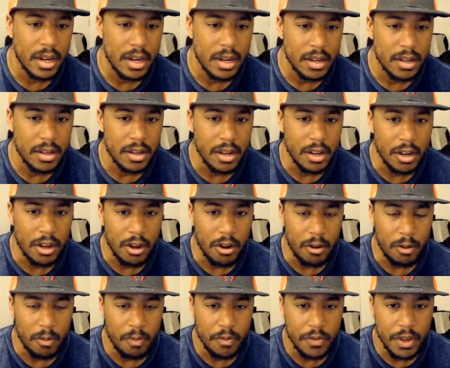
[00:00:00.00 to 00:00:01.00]
you know,
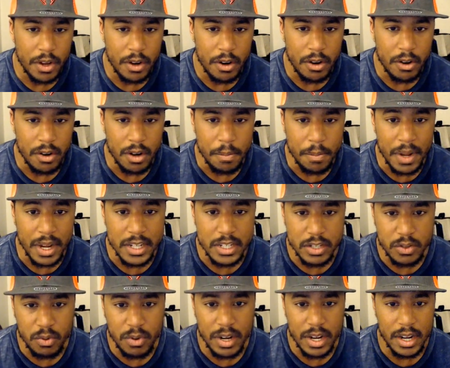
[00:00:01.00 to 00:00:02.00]
on a big
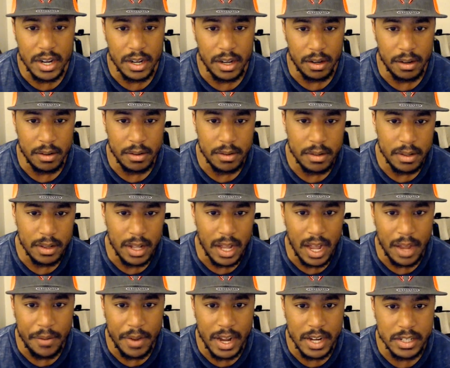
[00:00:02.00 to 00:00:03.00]
screen,
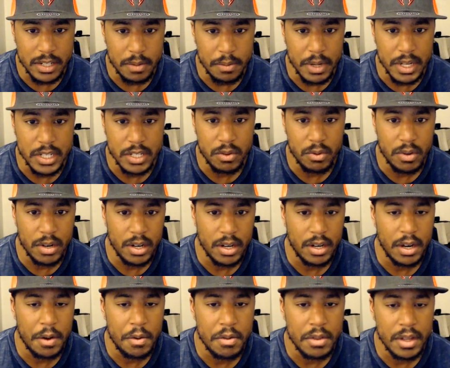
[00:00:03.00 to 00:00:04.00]
live action big screen and
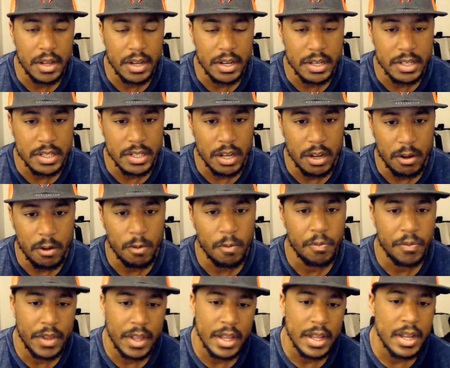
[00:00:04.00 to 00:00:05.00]
everything. So
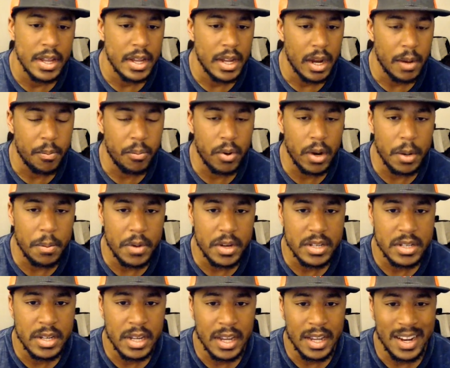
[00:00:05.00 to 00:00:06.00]
I'm pretty much
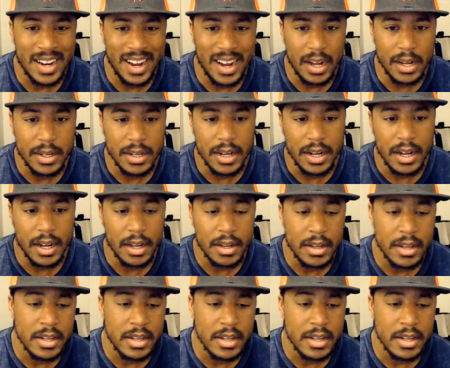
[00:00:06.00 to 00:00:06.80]
digging Hawkeye.